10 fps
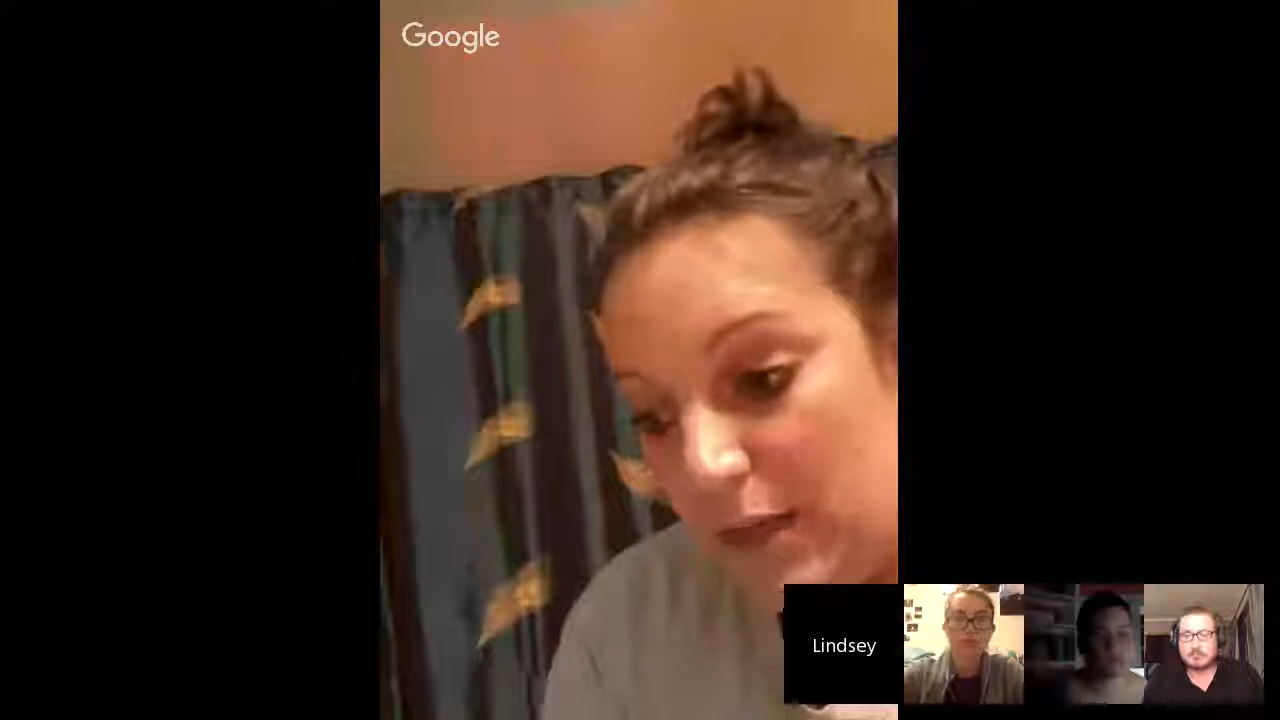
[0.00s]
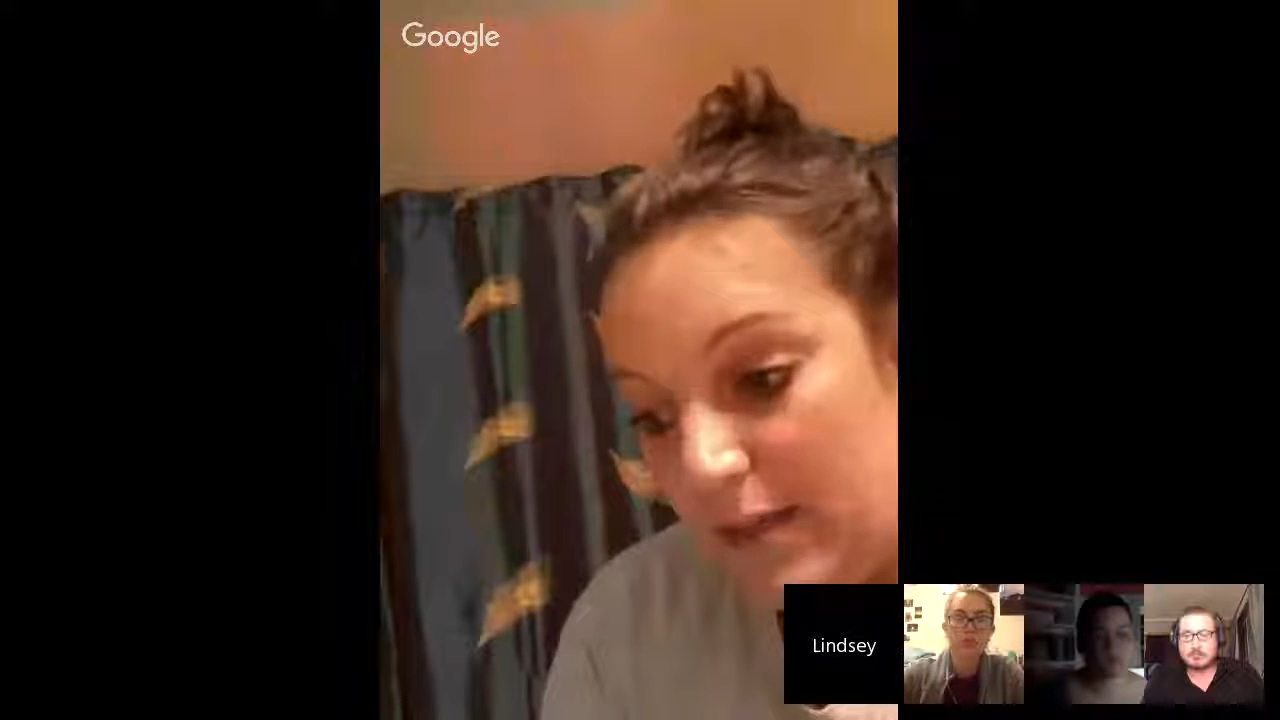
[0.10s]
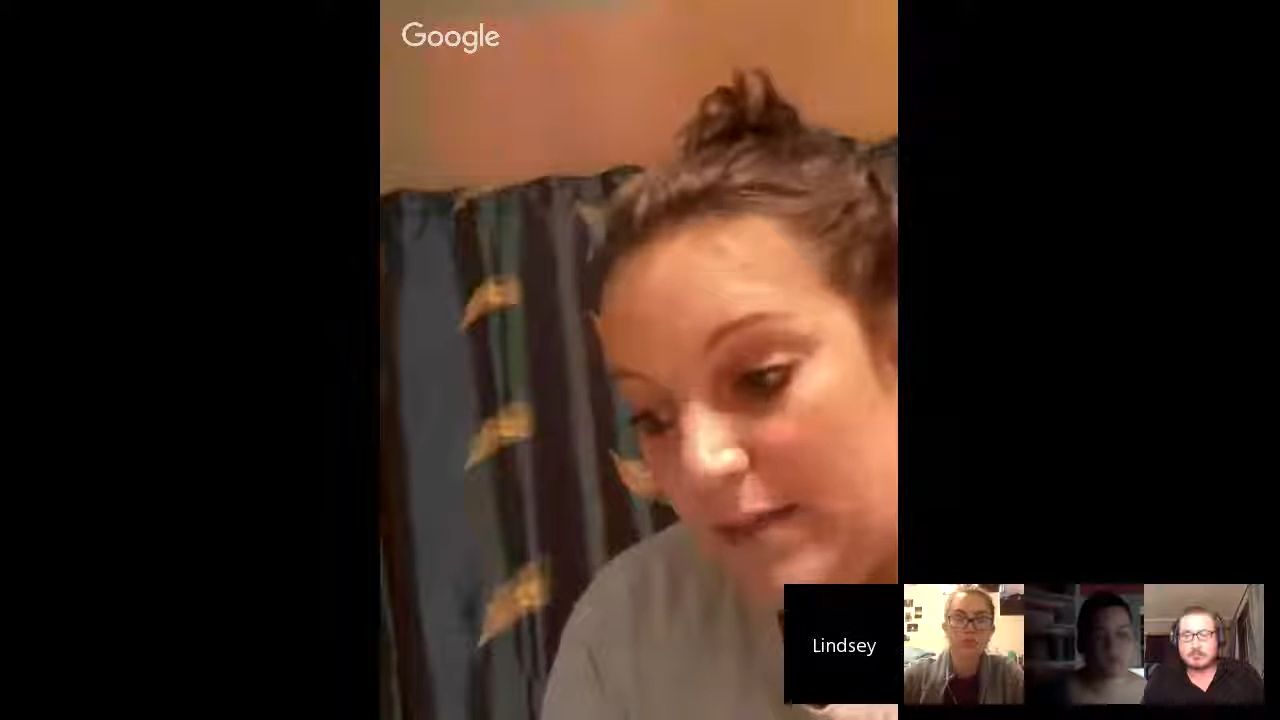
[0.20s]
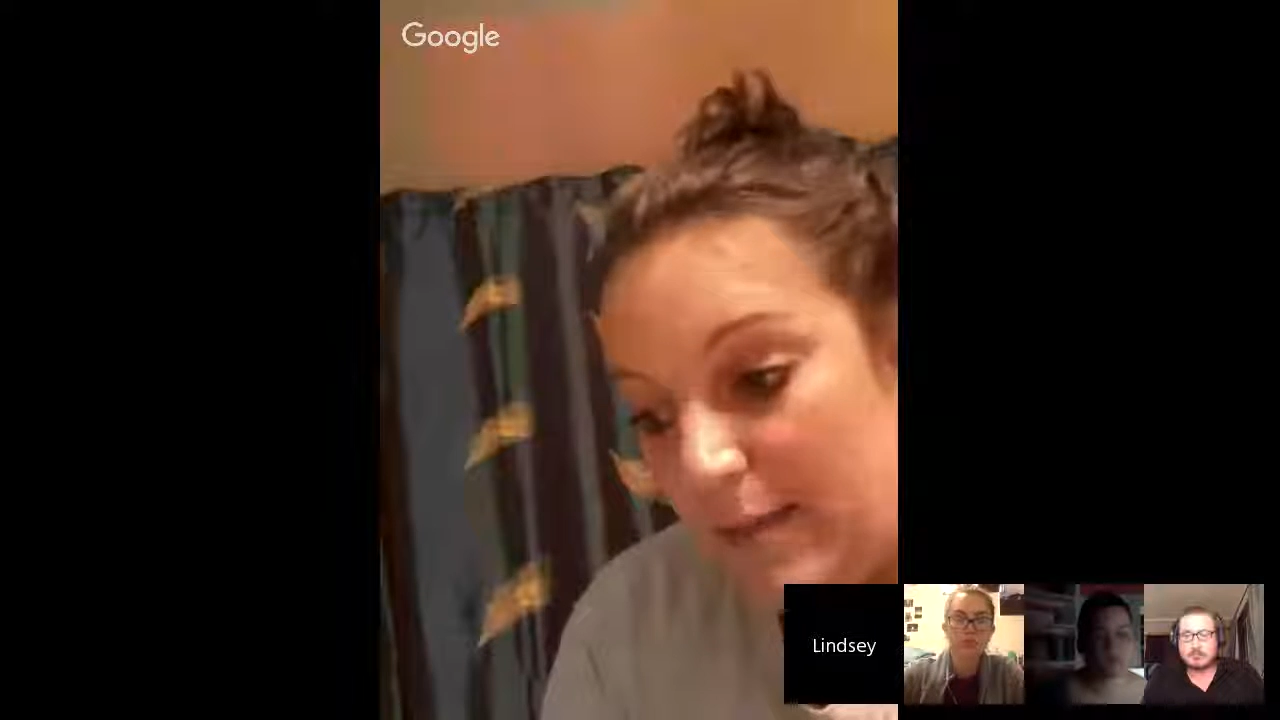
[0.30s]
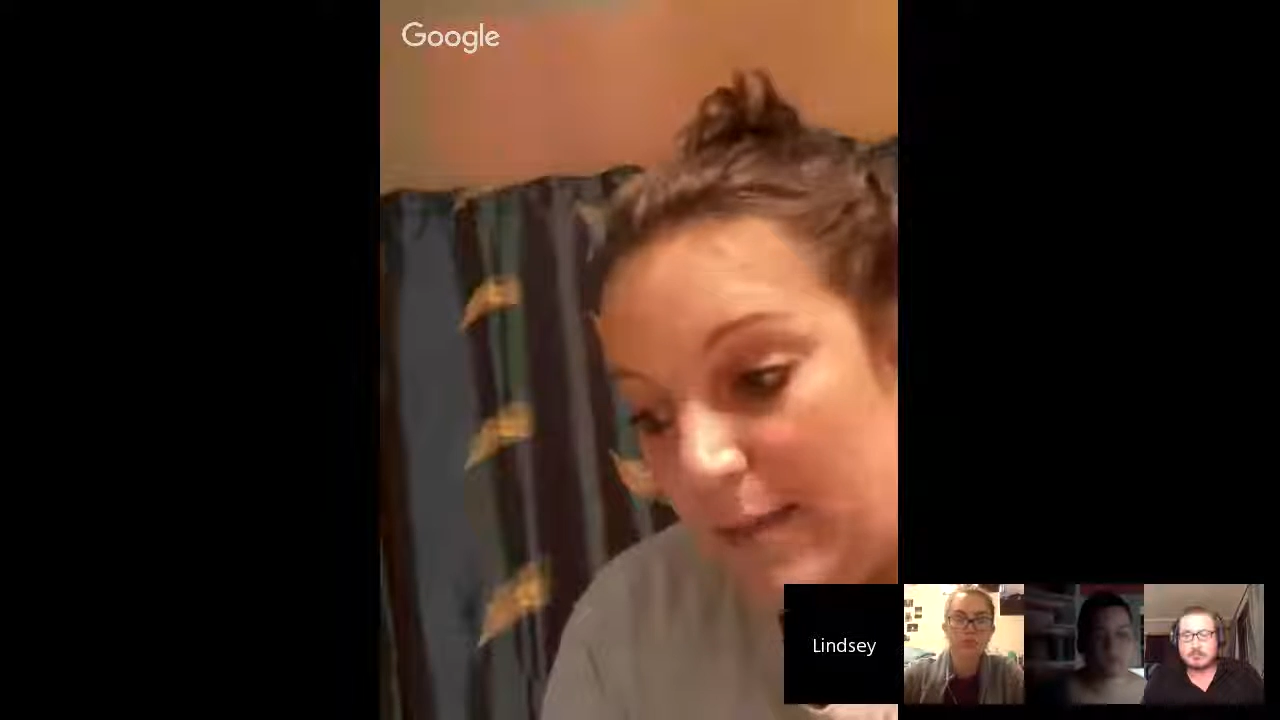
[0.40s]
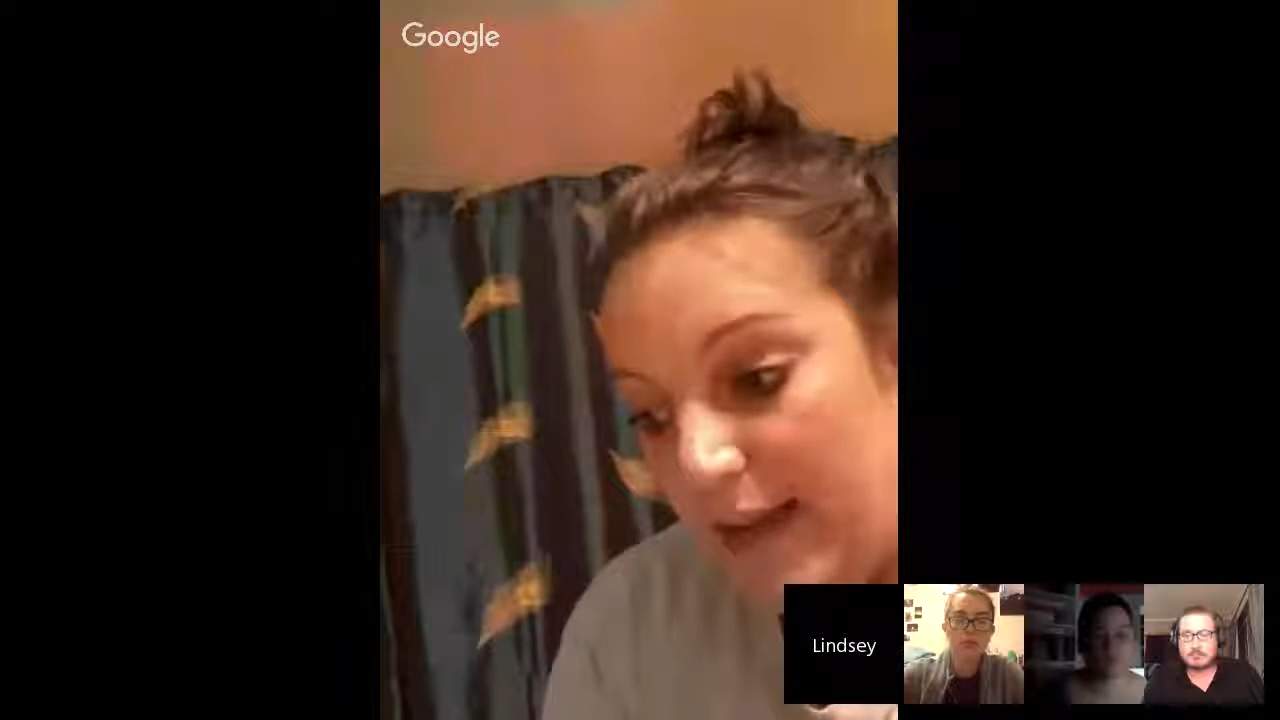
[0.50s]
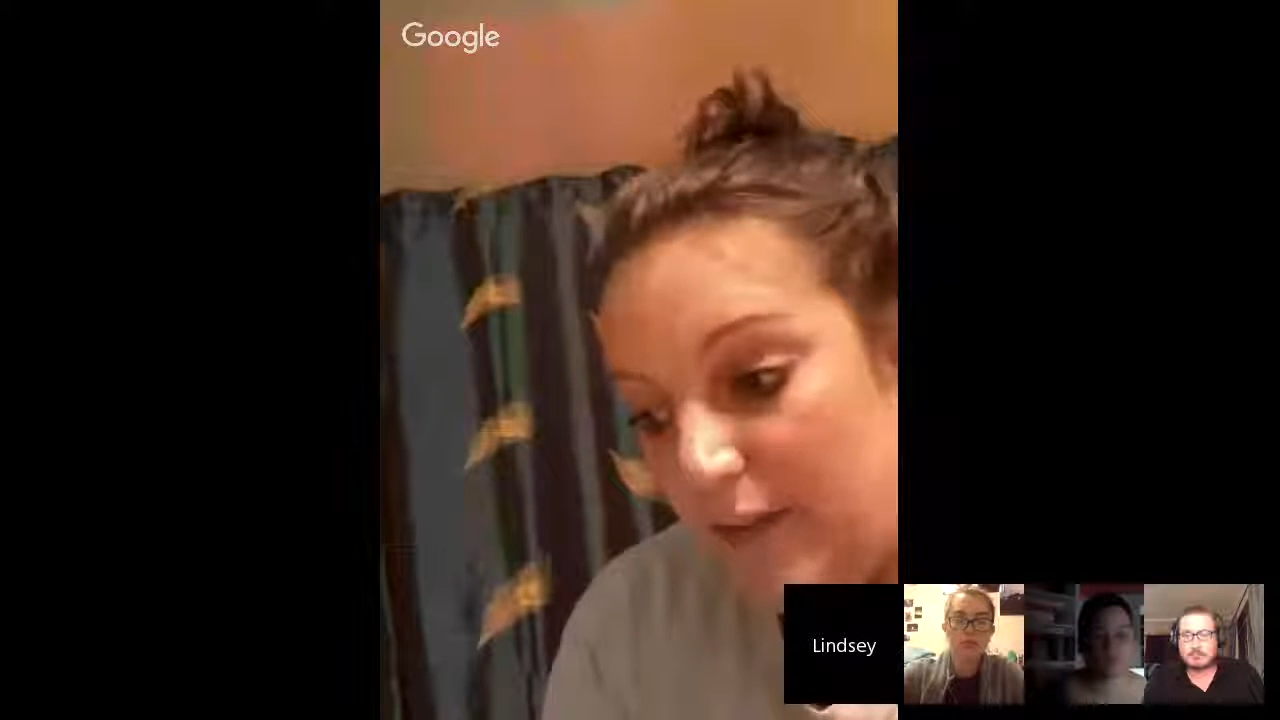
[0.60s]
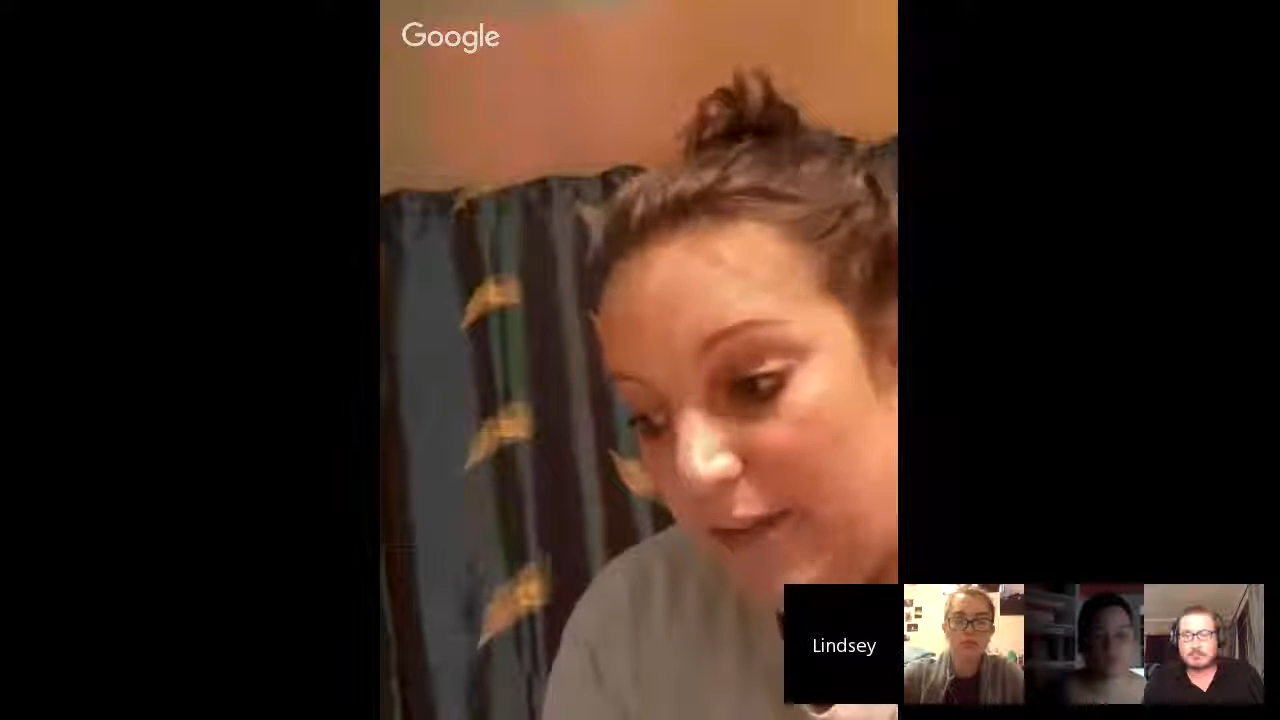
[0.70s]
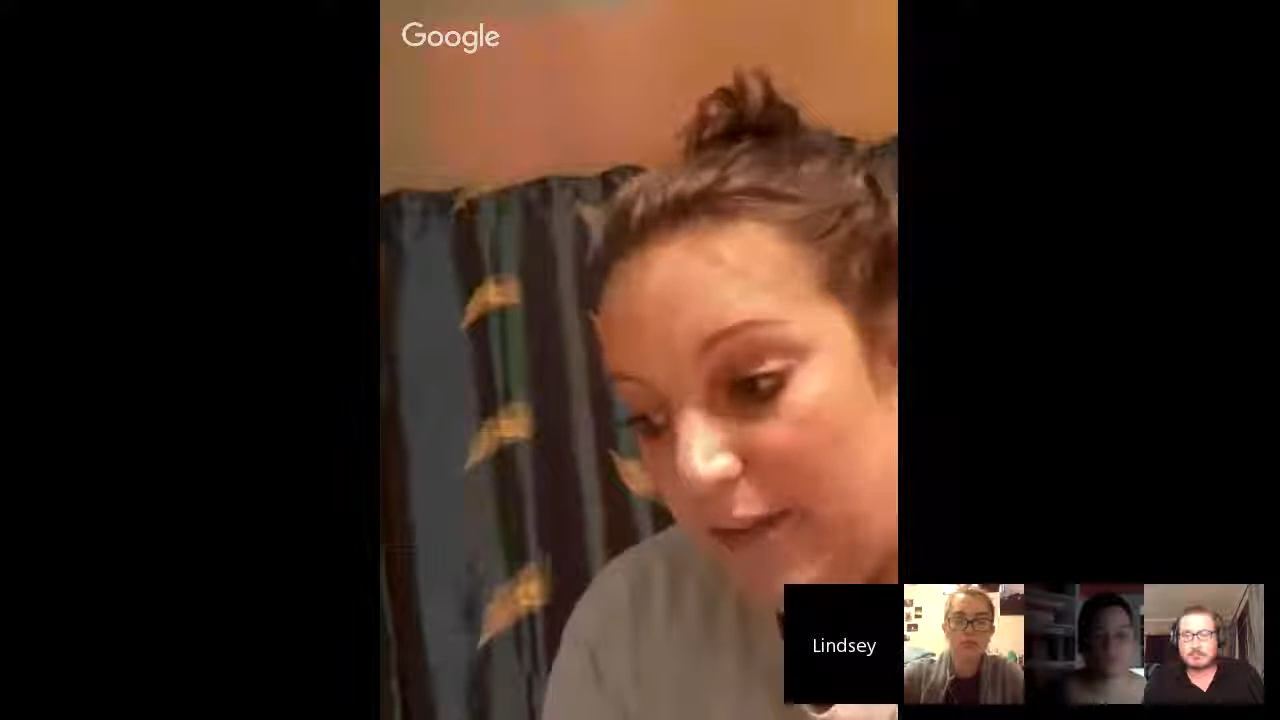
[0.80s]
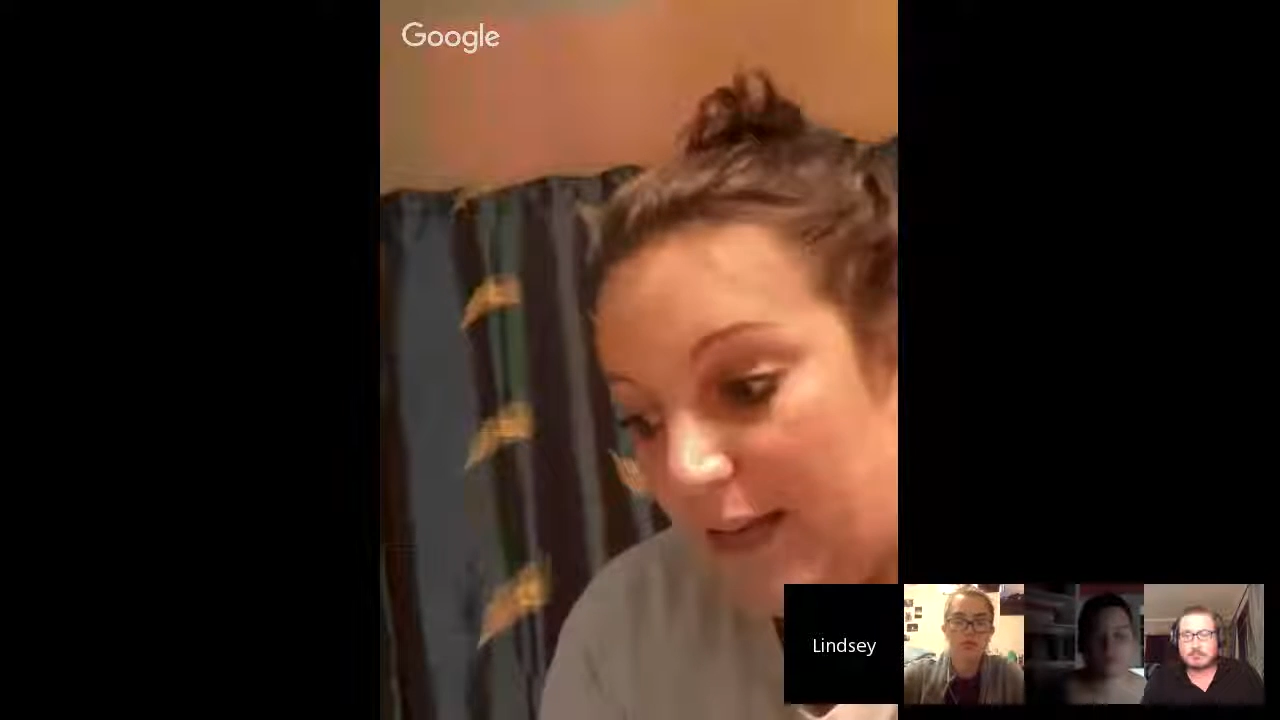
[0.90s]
is a magnifying